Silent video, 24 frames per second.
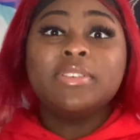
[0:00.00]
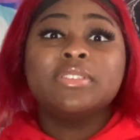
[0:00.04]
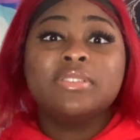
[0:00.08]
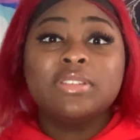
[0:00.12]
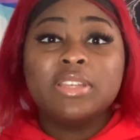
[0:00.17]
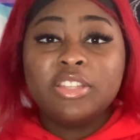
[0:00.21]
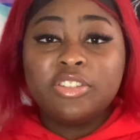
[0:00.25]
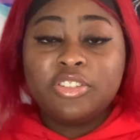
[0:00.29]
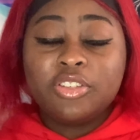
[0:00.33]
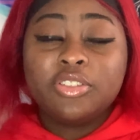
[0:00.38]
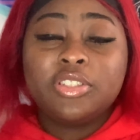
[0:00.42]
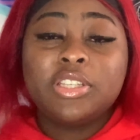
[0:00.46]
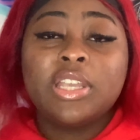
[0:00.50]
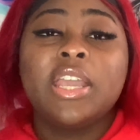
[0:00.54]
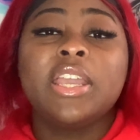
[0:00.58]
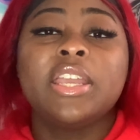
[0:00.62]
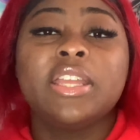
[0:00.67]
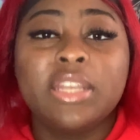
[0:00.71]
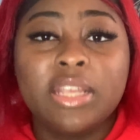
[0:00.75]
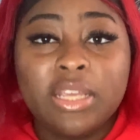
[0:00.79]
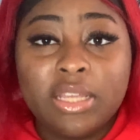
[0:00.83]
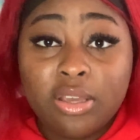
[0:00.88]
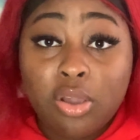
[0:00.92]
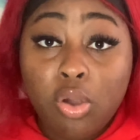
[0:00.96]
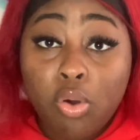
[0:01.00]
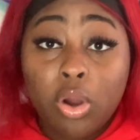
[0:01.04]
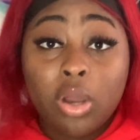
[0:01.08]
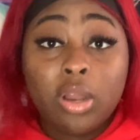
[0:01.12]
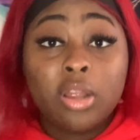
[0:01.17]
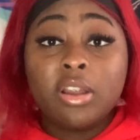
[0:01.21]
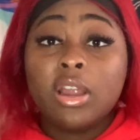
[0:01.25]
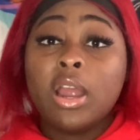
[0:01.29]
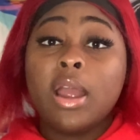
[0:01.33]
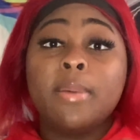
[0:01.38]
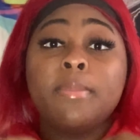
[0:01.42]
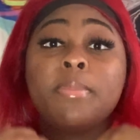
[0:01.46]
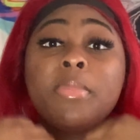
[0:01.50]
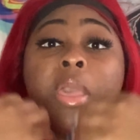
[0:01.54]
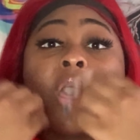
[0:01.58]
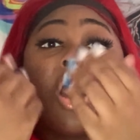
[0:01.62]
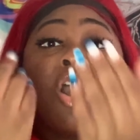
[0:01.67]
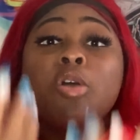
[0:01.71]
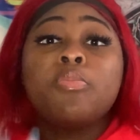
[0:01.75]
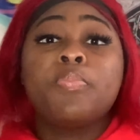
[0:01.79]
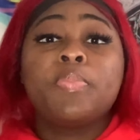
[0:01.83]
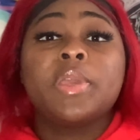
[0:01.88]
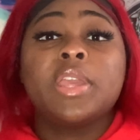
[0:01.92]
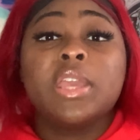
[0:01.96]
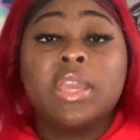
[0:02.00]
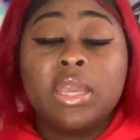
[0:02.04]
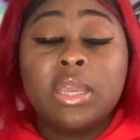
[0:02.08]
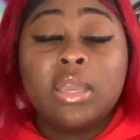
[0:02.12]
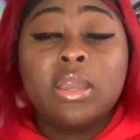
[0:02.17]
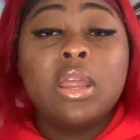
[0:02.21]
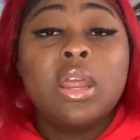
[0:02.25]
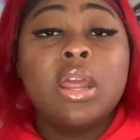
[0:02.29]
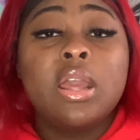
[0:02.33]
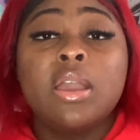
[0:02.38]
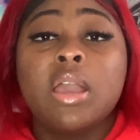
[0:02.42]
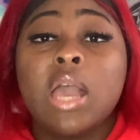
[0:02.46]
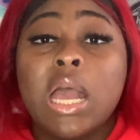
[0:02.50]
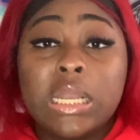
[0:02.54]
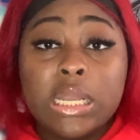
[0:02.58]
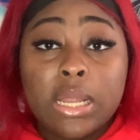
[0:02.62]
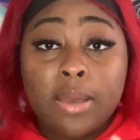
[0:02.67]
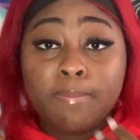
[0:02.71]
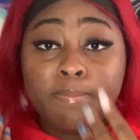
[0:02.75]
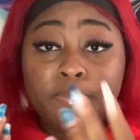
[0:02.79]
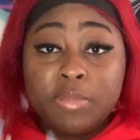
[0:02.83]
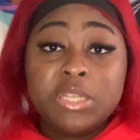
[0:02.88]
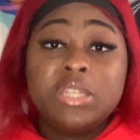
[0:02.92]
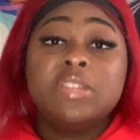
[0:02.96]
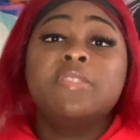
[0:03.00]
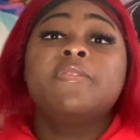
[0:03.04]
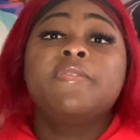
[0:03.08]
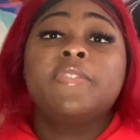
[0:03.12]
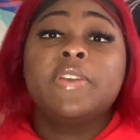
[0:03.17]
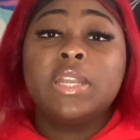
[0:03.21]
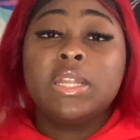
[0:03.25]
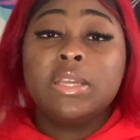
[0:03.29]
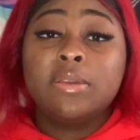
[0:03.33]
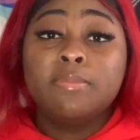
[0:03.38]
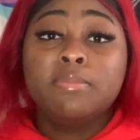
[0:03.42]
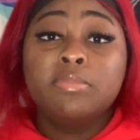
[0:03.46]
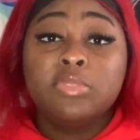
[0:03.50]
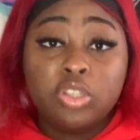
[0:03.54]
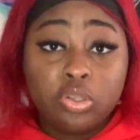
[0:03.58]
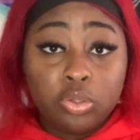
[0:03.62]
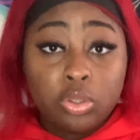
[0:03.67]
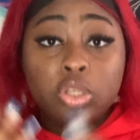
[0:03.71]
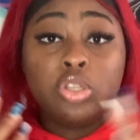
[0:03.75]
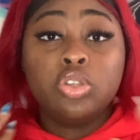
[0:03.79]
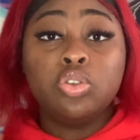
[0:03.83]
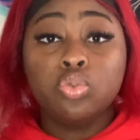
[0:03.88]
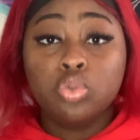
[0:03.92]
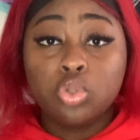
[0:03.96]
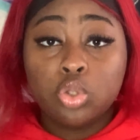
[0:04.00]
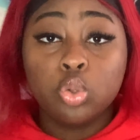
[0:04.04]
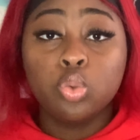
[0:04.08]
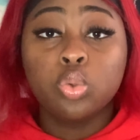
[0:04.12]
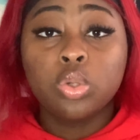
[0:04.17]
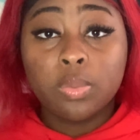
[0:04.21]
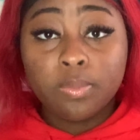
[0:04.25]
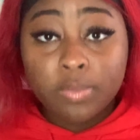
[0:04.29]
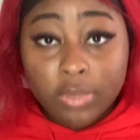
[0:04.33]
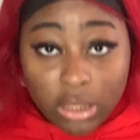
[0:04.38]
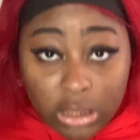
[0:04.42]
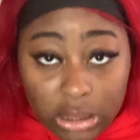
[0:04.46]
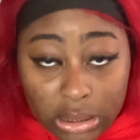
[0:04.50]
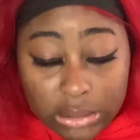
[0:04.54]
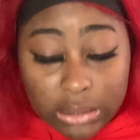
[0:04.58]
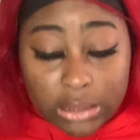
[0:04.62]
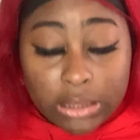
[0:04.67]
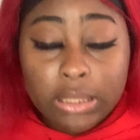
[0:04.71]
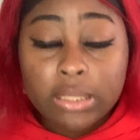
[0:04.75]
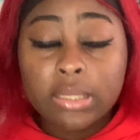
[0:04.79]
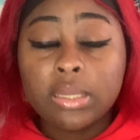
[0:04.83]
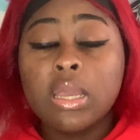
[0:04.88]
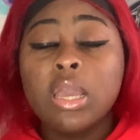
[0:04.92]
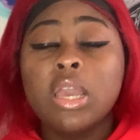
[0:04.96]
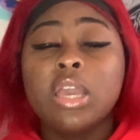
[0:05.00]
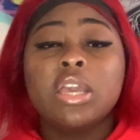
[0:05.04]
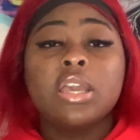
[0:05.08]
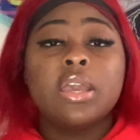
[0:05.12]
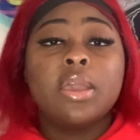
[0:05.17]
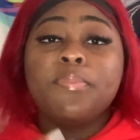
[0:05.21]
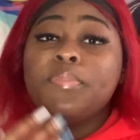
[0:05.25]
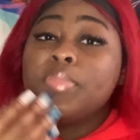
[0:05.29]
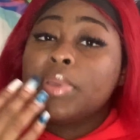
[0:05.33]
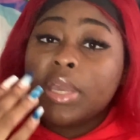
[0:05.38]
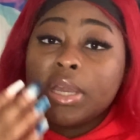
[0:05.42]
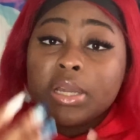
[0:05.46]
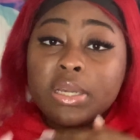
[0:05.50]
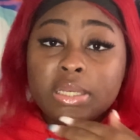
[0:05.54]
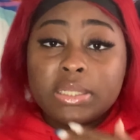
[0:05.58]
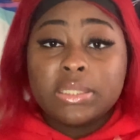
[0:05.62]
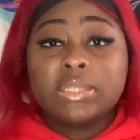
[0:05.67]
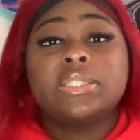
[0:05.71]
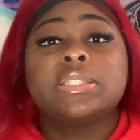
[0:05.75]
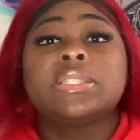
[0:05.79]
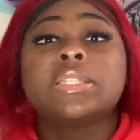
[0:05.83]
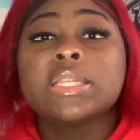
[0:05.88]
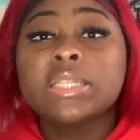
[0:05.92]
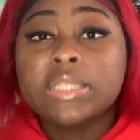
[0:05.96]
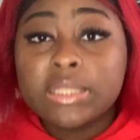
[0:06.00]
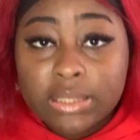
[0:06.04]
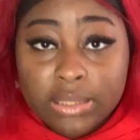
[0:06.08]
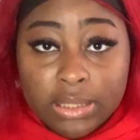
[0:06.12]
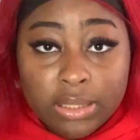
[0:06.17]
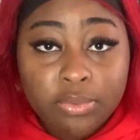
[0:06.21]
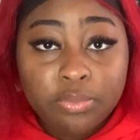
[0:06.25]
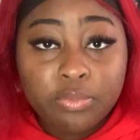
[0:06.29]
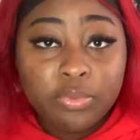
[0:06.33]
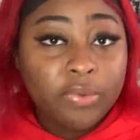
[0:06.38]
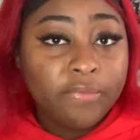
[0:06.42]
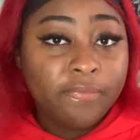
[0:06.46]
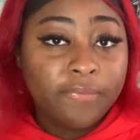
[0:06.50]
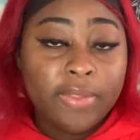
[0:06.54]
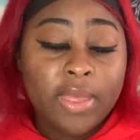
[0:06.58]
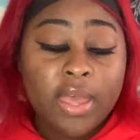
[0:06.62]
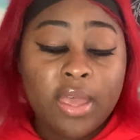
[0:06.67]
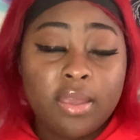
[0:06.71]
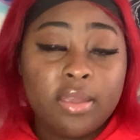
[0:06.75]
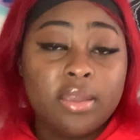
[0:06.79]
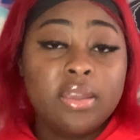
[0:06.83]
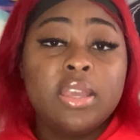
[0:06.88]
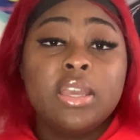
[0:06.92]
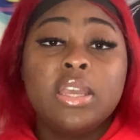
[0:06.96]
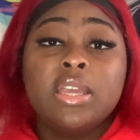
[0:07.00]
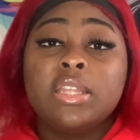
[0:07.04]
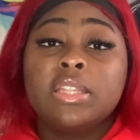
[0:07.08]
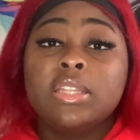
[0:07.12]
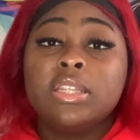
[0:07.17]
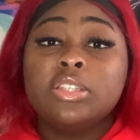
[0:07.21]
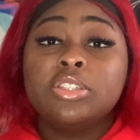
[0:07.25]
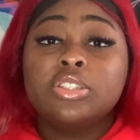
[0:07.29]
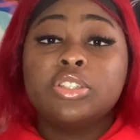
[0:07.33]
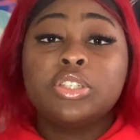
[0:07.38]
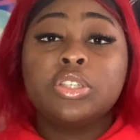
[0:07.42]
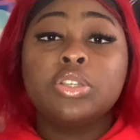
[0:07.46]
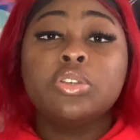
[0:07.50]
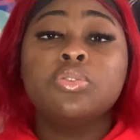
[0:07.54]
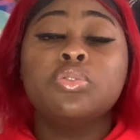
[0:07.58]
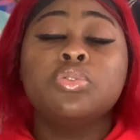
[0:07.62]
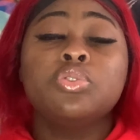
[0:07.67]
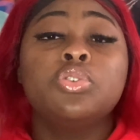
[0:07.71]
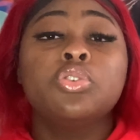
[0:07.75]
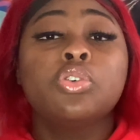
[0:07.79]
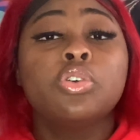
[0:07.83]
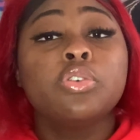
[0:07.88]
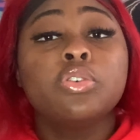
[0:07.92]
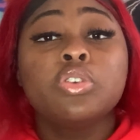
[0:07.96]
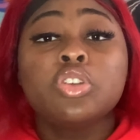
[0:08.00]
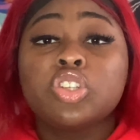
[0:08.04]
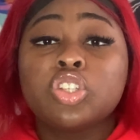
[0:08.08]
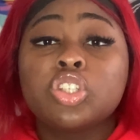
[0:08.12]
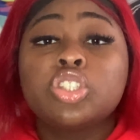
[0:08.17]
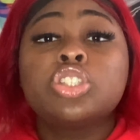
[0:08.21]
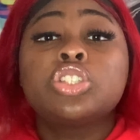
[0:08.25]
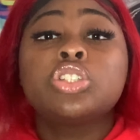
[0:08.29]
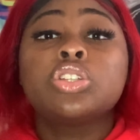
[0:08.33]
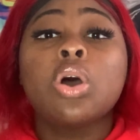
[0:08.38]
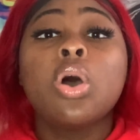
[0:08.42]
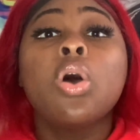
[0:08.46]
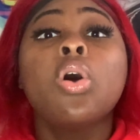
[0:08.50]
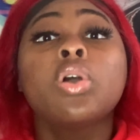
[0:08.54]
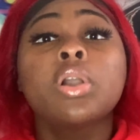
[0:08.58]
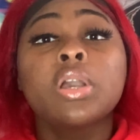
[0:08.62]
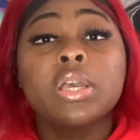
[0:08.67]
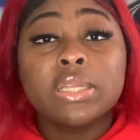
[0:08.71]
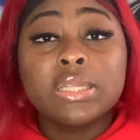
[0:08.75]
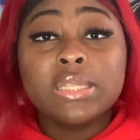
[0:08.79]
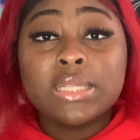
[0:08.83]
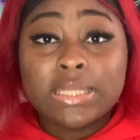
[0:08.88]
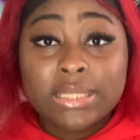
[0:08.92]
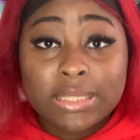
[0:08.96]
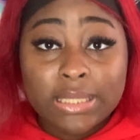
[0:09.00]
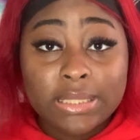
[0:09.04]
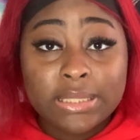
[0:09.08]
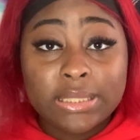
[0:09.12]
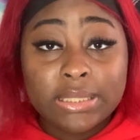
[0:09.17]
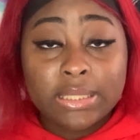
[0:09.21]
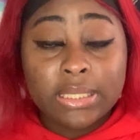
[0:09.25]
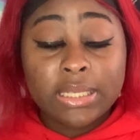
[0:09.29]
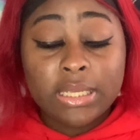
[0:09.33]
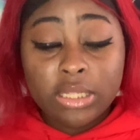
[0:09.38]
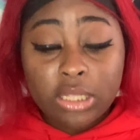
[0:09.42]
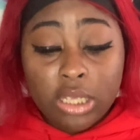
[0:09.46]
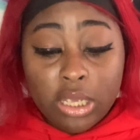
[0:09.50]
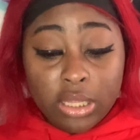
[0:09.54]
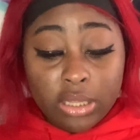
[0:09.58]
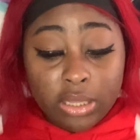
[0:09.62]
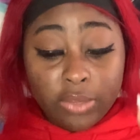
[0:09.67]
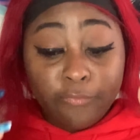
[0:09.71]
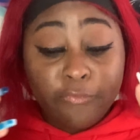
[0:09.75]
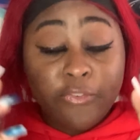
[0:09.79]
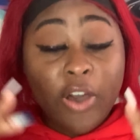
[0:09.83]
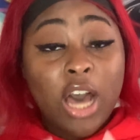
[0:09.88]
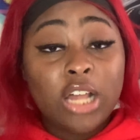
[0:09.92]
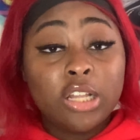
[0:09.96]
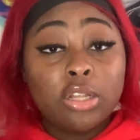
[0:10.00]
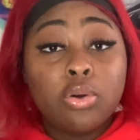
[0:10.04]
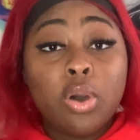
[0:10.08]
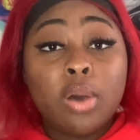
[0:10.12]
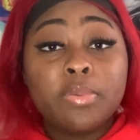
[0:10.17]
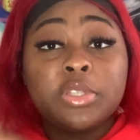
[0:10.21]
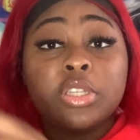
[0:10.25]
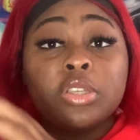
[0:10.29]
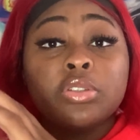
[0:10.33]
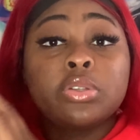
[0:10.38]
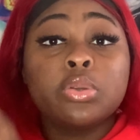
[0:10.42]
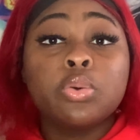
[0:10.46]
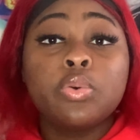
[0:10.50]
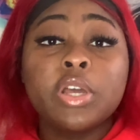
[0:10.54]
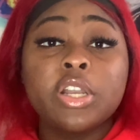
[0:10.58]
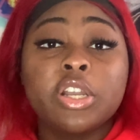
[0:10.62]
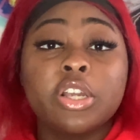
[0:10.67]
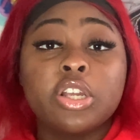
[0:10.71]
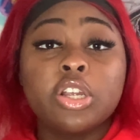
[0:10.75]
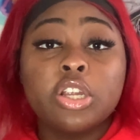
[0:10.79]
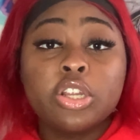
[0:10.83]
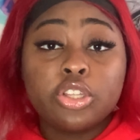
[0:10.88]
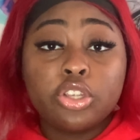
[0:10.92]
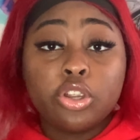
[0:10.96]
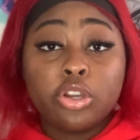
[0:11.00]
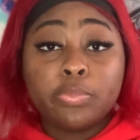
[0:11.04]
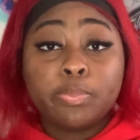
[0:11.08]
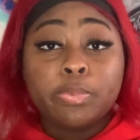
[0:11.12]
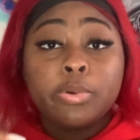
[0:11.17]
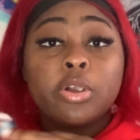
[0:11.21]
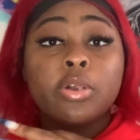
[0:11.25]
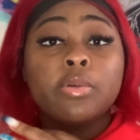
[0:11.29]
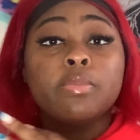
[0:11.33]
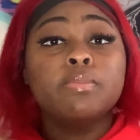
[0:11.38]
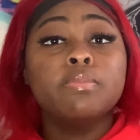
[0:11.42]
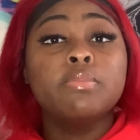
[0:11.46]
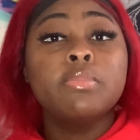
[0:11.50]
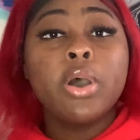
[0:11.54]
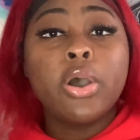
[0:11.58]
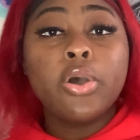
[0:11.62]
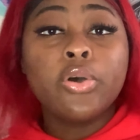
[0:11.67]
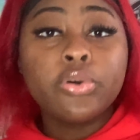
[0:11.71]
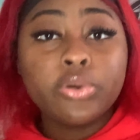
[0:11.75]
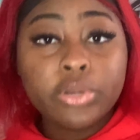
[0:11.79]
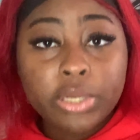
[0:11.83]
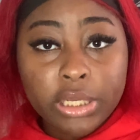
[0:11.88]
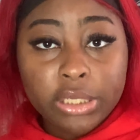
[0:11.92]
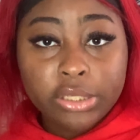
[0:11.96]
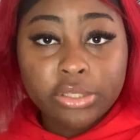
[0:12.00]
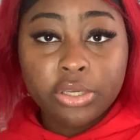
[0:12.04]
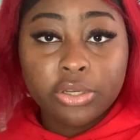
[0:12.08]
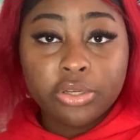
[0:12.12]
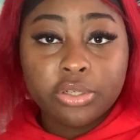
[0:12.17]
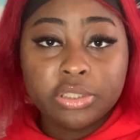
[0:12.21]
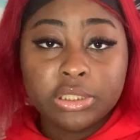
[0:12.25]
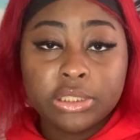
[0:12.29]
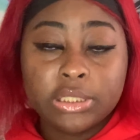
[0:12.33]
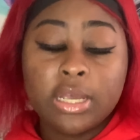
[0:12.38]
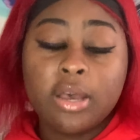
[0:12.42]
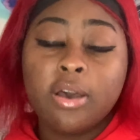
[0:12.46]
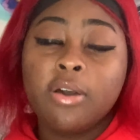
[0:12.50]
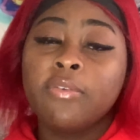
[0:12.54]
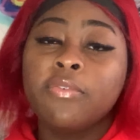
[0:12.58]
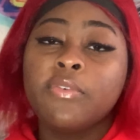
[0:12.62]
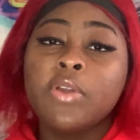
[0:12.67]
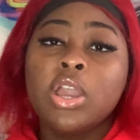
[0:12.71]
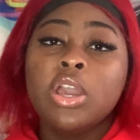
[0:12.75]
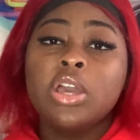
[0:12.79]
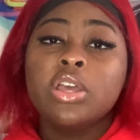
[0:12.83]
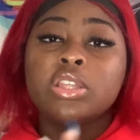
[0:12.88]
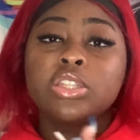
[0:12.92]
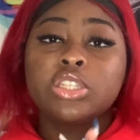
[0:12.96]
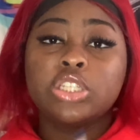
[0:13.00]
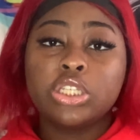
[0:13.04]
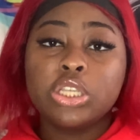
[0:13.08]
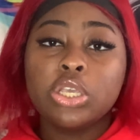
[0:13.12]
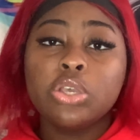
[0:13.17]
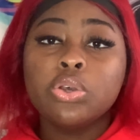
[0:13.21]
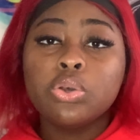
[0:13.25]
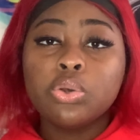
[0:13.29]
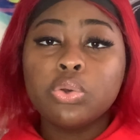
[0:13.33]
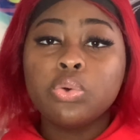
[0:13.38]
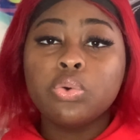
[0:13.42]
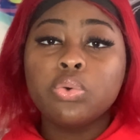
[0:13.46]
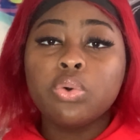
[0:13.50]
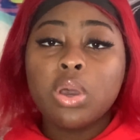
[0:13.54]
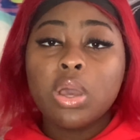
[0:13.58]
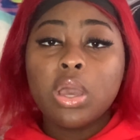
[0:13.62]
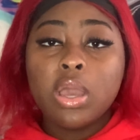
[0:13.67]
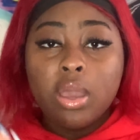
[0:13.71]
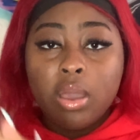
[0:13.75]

entertaining or I'm helping and I'm benefiting to the YouTube community and being consistent with that. Then two, you're so consistent, the follow up to Twitter, you're promoting yourself to